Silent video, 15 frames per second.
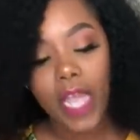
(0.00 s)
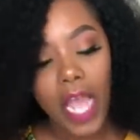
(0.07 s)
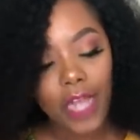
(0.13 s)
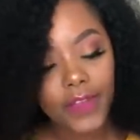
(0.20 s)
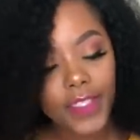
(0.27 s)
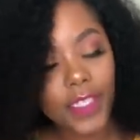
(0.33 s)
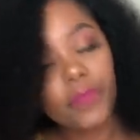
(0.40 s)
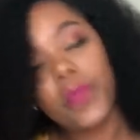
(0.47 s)

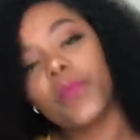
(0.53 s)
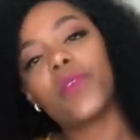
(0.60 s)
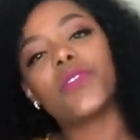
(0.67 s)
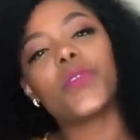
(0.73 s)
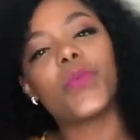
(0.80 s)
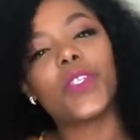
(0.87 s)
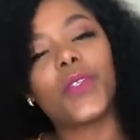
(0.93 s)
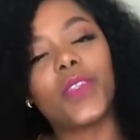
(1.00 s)
I've seen people
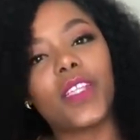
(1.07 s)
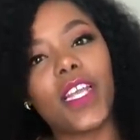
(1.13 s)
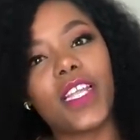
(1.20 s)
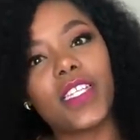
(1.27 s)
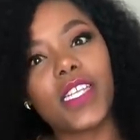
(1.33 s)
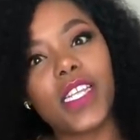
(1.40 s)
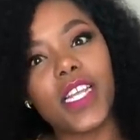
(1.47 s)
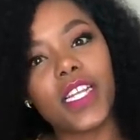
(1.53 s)
do it on the
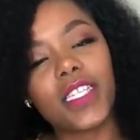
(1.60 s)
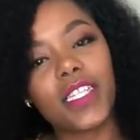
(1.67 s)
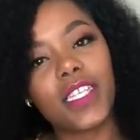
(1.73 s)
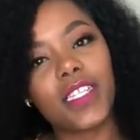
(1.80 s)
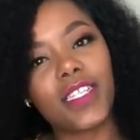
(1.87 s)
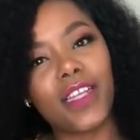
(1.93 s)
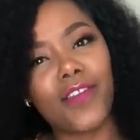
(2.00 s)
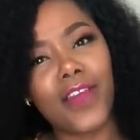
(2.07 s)
internet.
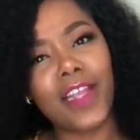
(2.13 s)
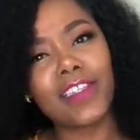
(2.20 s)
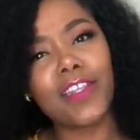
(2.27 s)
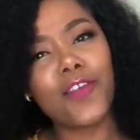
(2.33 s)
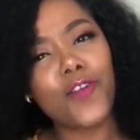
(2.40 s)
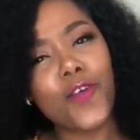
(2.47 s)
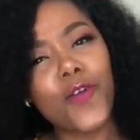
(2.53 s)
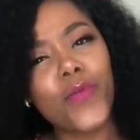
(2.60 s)
There's a right
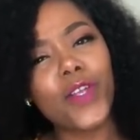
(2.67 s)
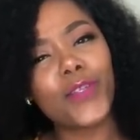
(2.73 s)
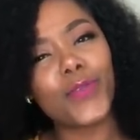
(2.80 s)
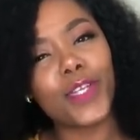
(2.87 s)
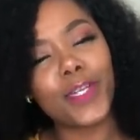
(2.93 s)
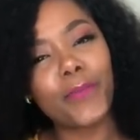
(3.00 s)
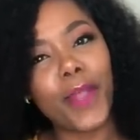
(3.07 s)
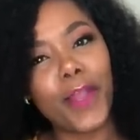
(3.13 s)
and wrong way
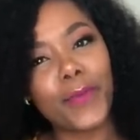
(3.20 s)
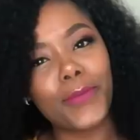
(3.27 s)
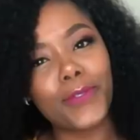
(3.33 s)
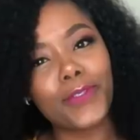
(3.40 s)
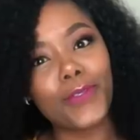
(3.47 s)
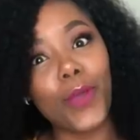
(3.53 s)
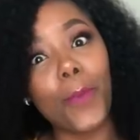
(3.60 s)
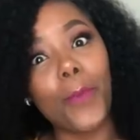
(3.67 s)
to eat
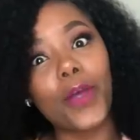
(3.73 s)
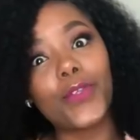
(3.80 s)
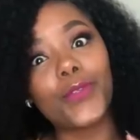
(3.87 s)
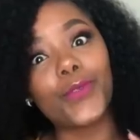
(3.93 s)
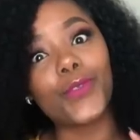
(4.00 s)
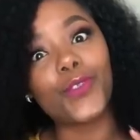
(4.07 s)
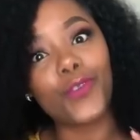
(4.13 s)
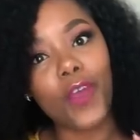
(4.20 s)
pineapple, so I'm about
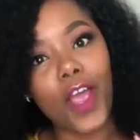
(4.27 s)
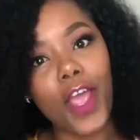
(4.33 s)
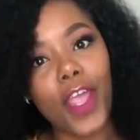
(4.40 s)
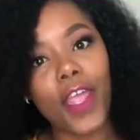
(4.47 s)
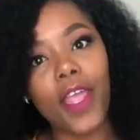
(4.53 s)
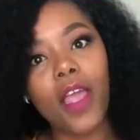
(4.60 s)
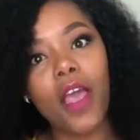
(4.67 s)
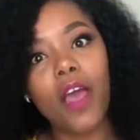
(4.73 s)
to
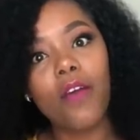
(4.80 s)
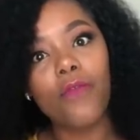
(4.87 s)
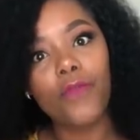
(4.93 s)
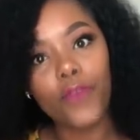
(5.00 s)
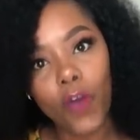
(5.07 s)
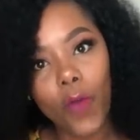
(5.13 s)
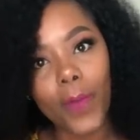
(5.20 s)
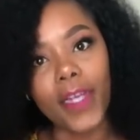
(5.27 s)
try
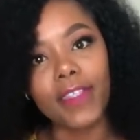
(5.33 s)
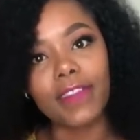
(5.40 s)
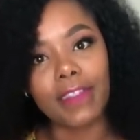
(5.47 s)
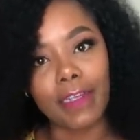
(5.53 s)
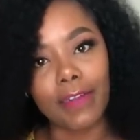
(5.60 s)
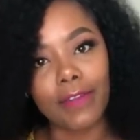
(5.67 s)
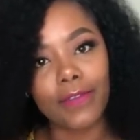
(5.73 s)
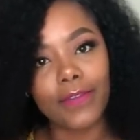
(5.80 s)
for
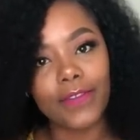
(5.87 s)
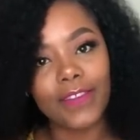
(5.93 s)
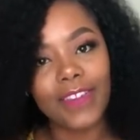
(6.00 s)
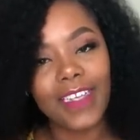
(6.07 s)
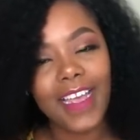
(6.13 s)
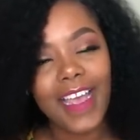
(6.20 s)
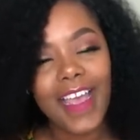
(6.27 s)
myself.